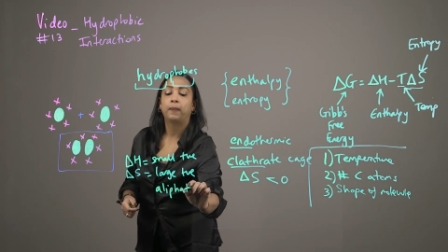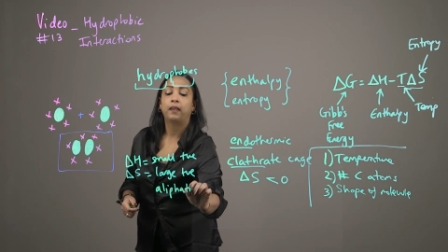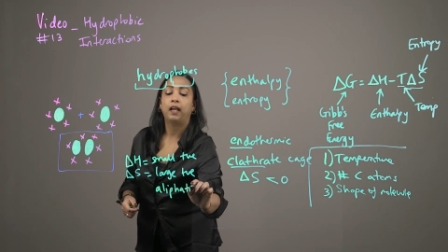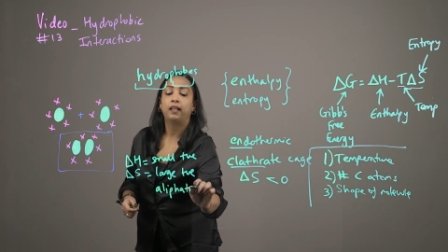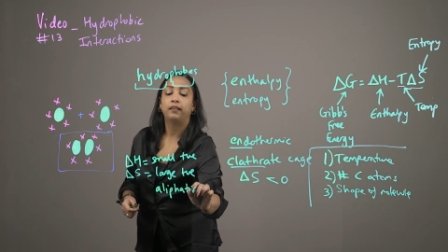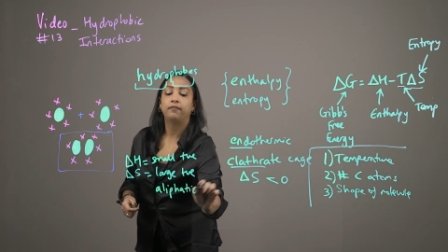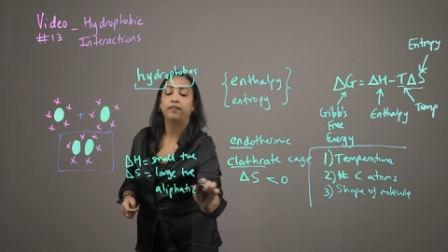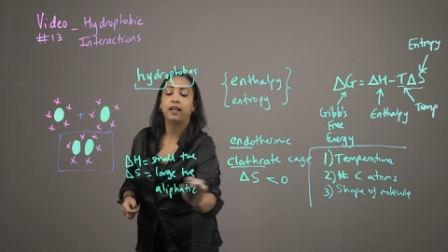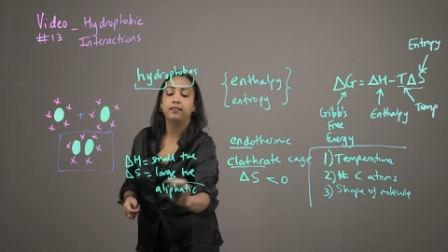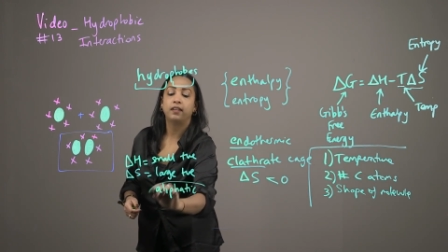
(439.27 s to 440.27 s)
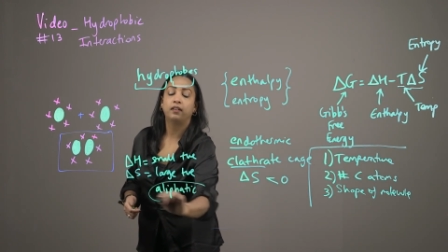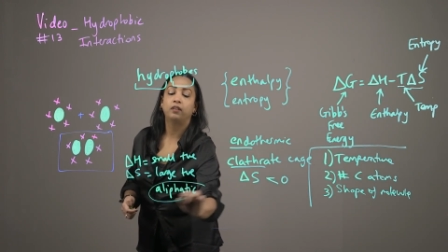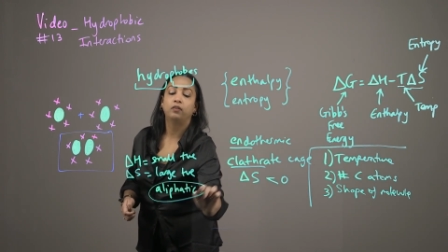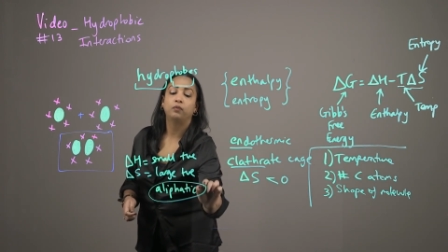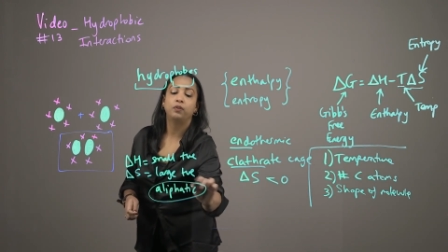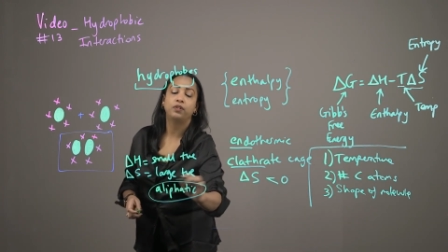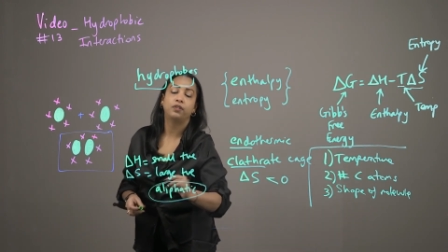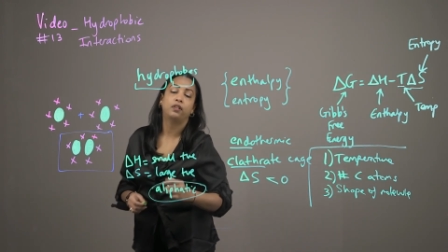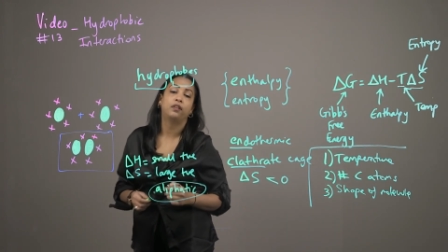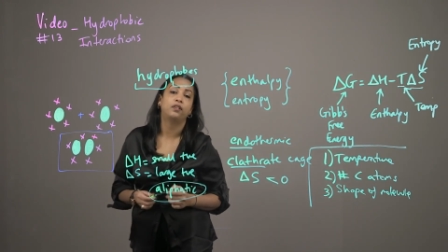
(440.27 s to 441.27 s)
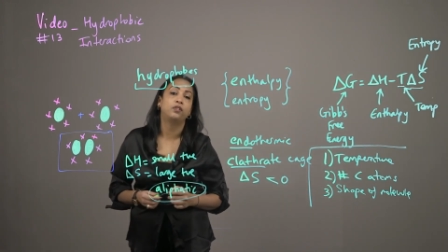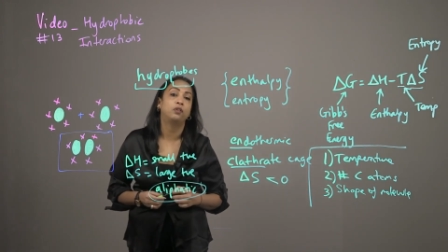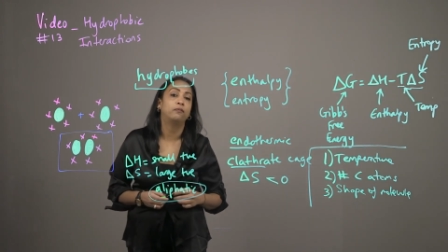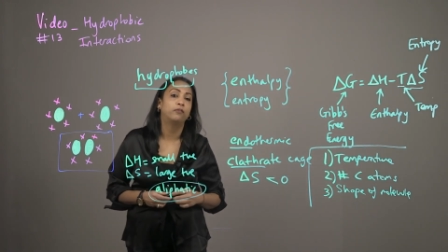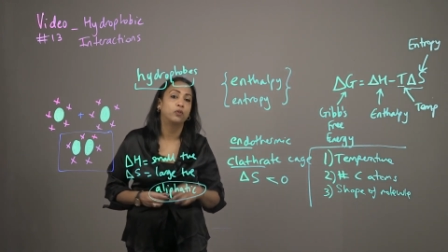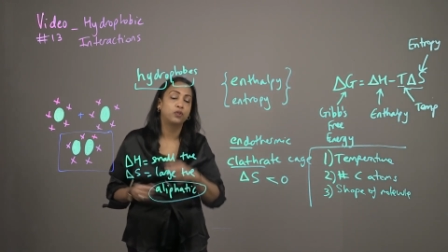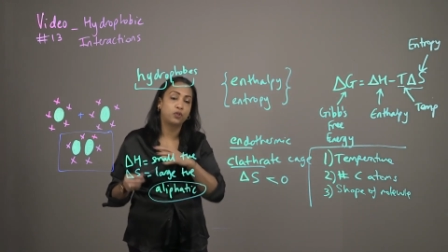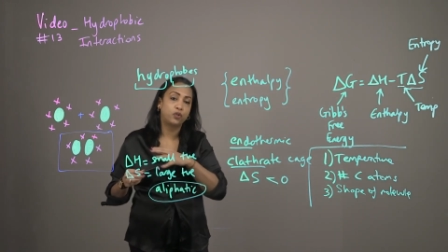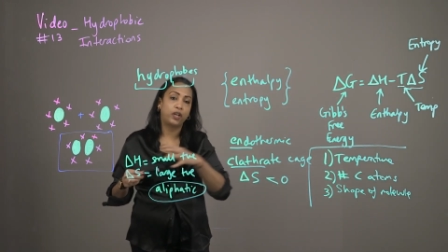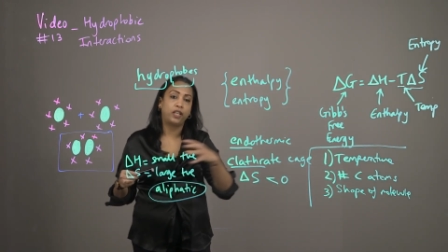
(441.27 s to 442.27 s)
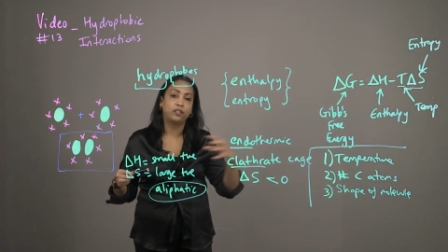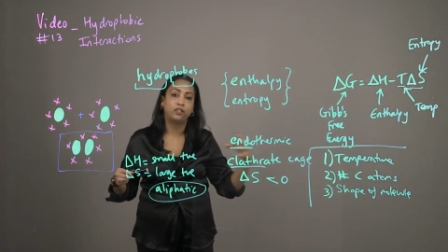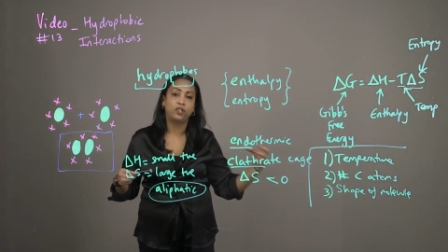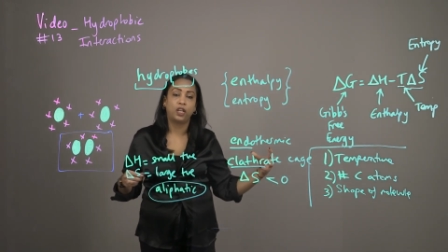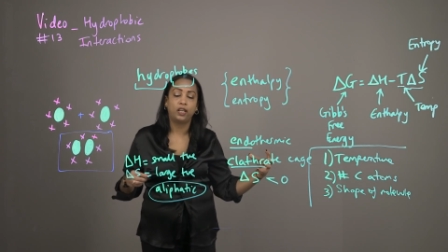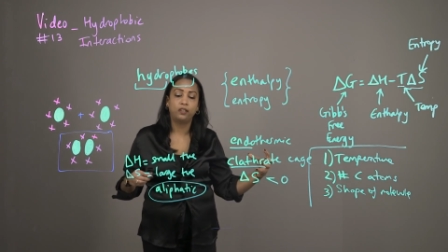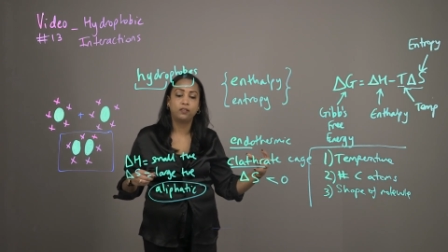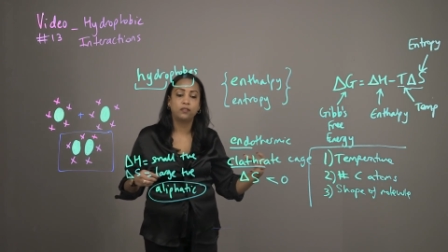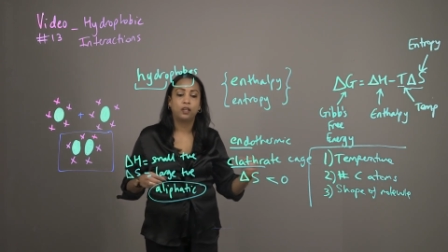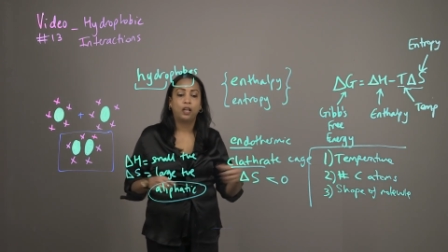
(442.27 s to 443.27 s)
aliphatic, which is another term for straight chains,